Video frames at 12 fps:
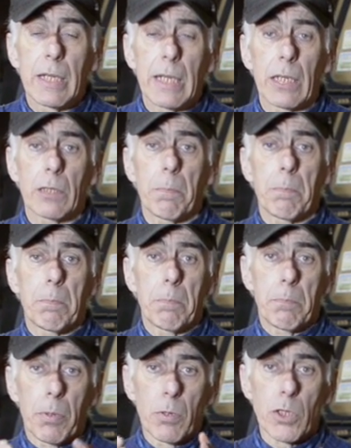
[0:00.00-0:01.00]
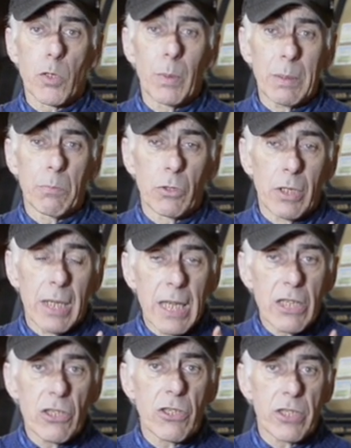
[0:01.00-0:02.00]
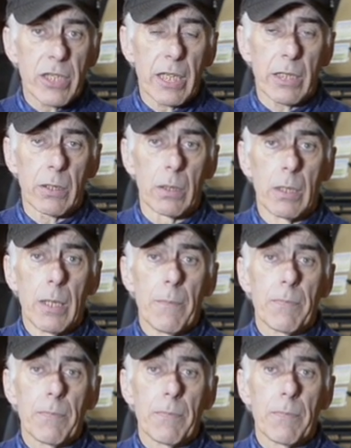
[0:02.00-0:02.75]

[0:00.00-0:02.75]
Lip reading: Now the pulse width modulation signal